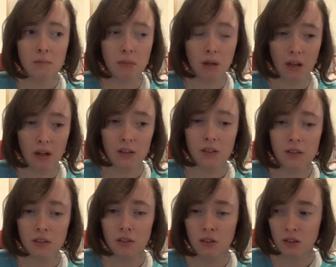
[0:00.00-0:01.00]

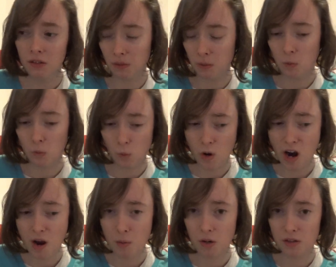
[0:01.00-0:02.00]
plot
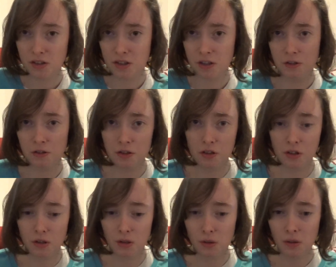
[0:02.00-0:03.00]
where he wants the series to
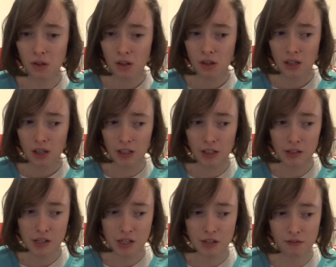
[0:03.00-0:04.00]
go, and then
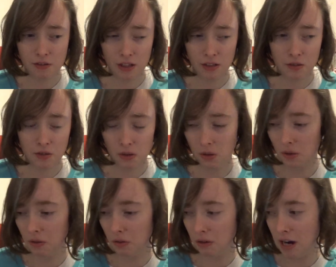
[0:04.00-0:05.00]
he gives that to
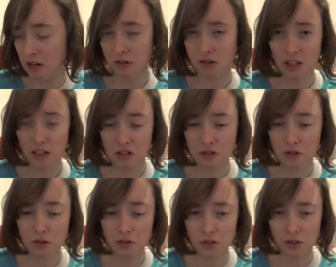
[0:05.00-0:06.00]
all the writers that he
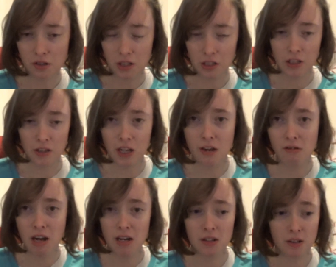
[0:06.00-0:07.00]
chooses, and then they
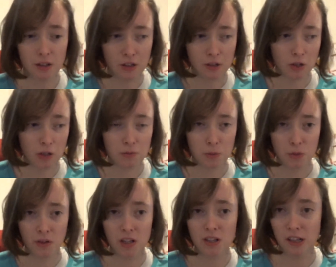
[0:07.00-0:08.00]
write their scripts
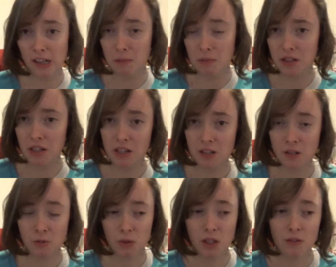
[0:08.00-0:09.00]
with his
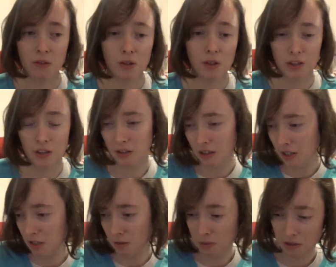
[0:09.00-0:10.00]
limitations, whatever, and then they
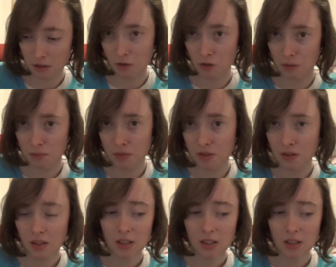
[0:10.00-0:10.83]
submit the scripts,